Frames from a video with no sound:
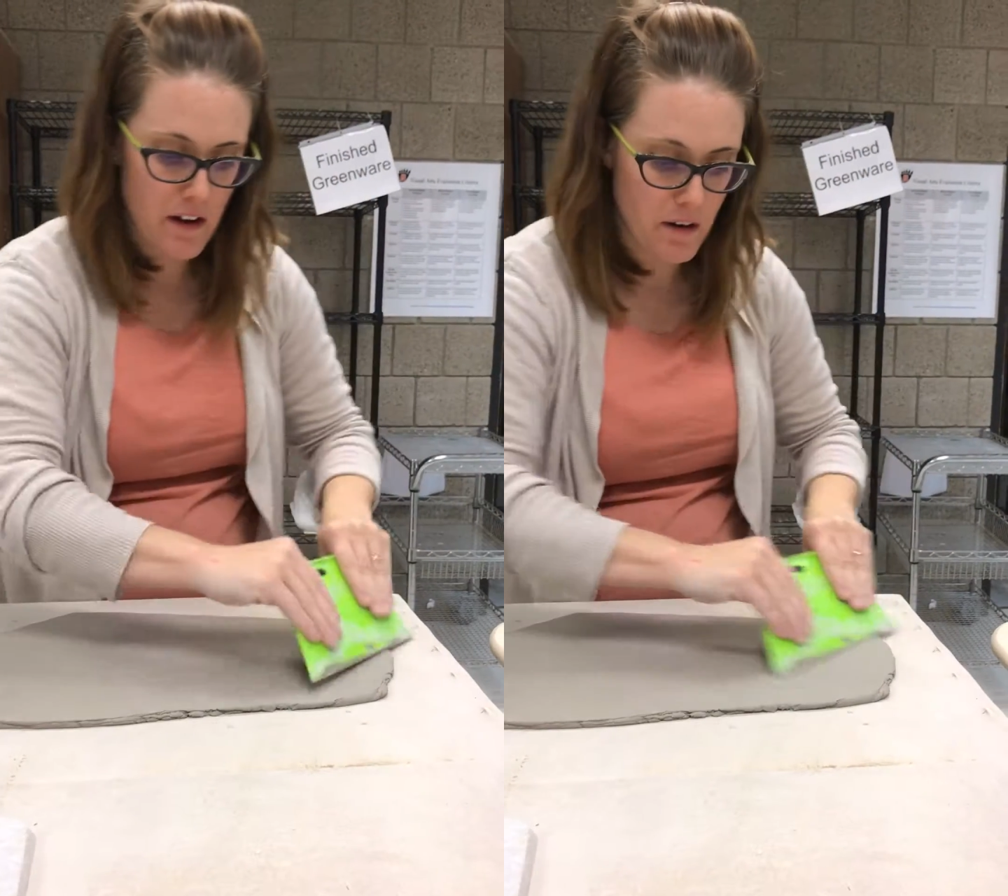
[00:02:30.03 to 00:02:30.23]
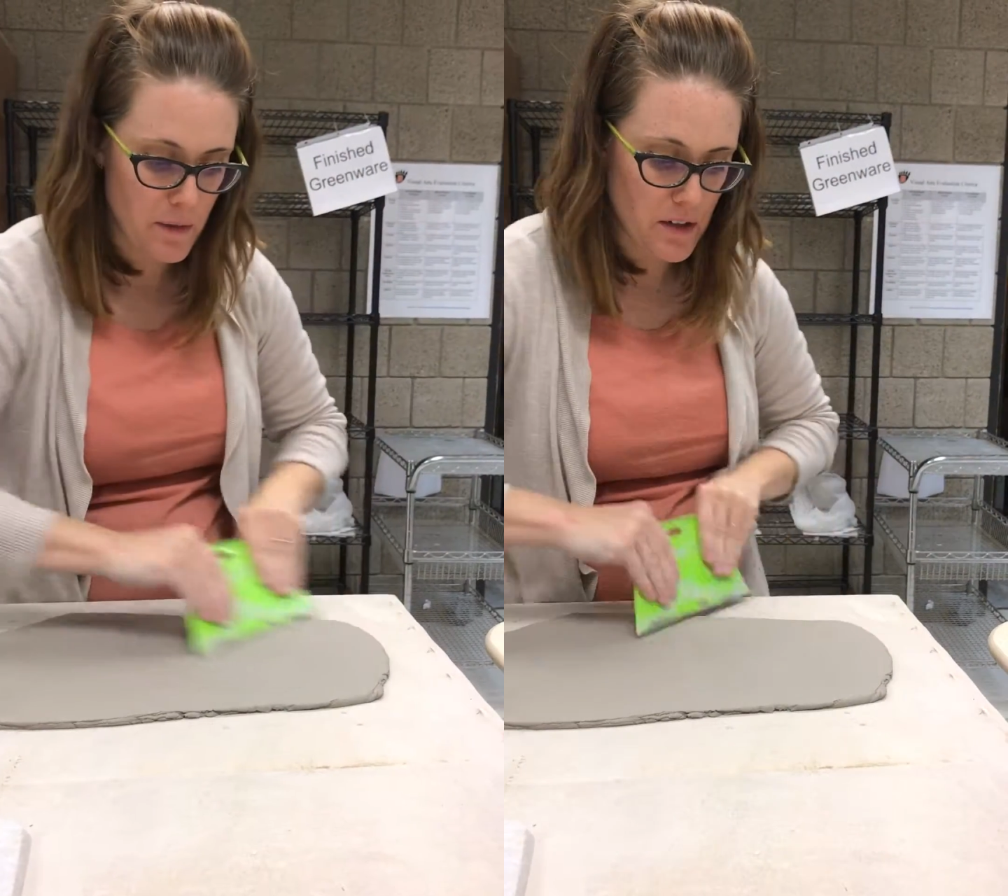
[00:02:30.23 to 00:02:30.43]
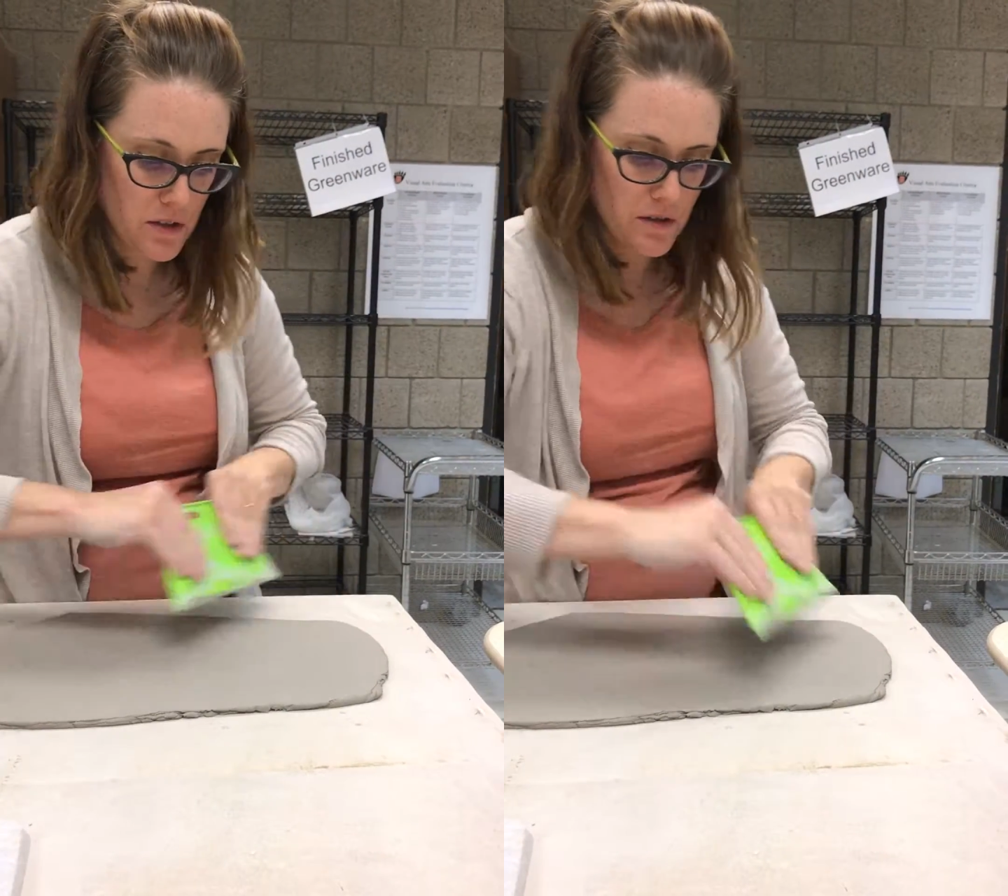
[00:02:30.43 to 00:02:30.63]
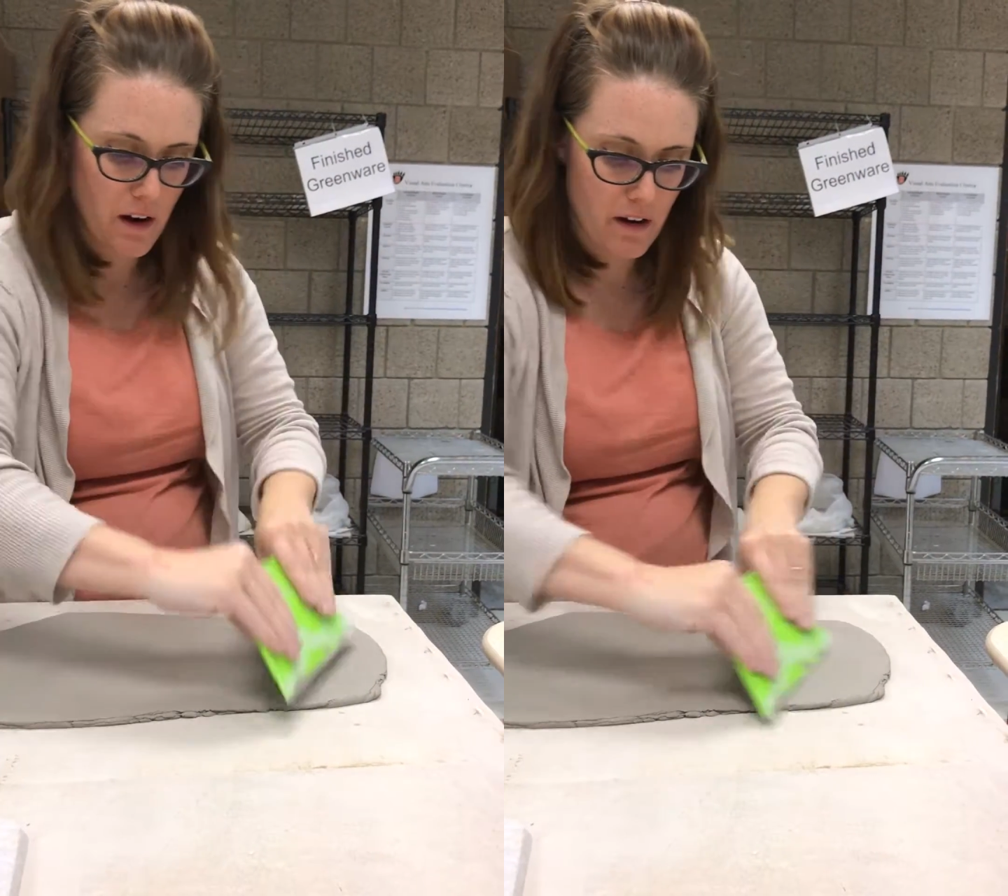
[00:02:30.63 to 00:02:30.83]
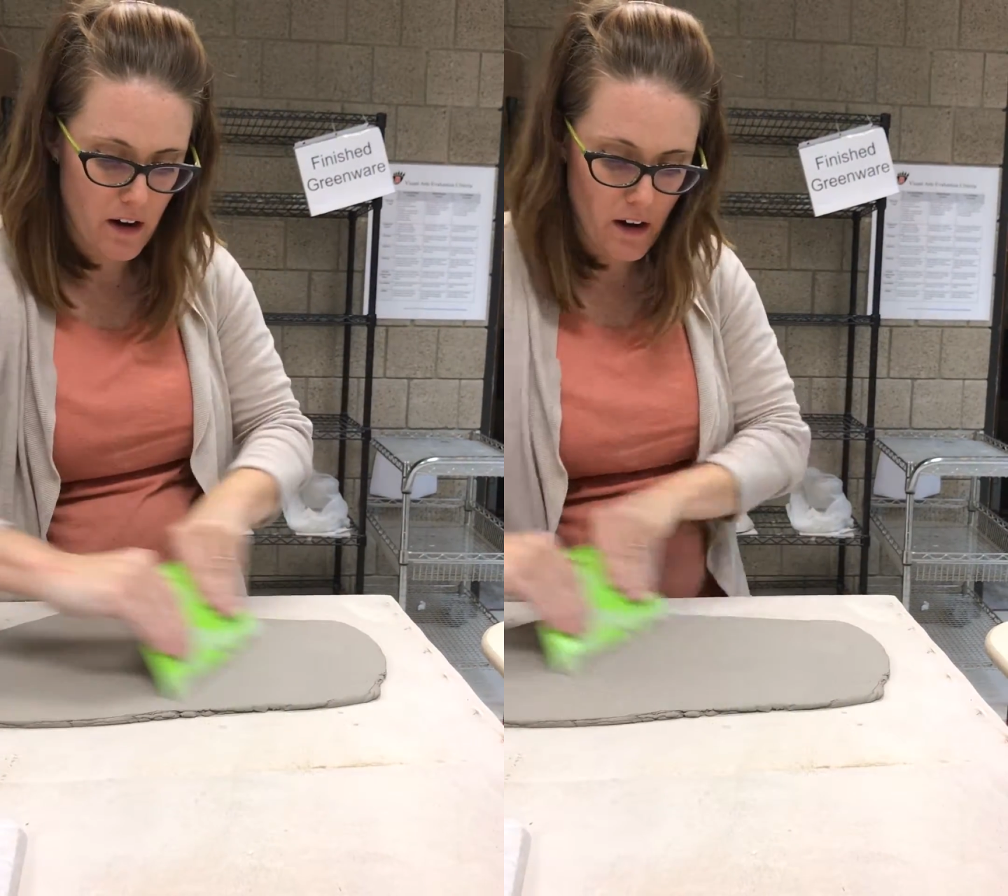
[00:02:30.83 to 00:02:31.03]
and are much
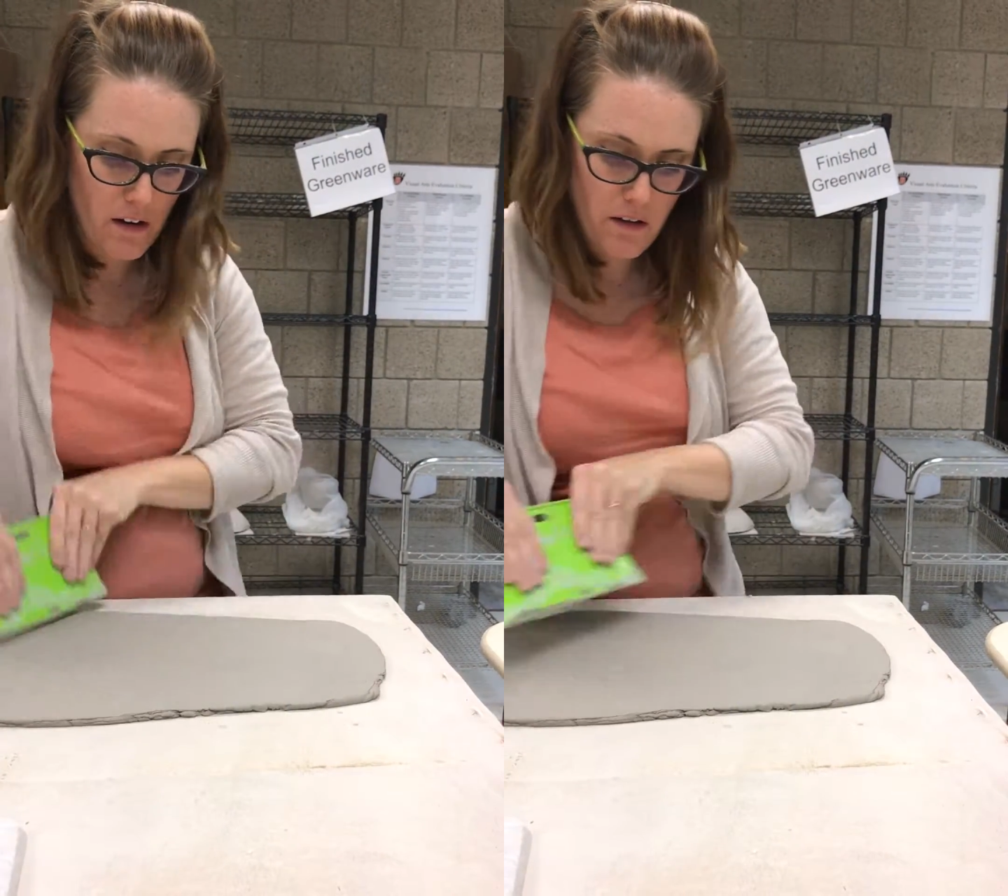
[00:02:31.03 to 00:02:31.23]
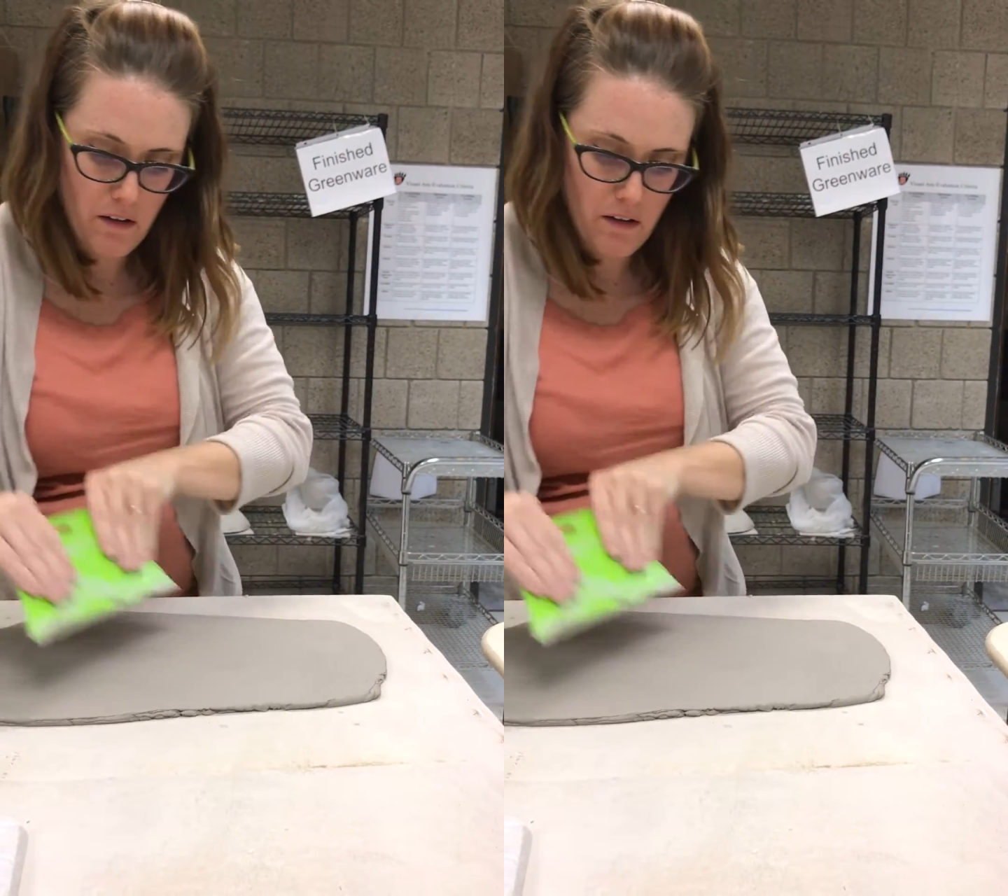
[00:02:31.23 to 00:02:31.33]
stronger.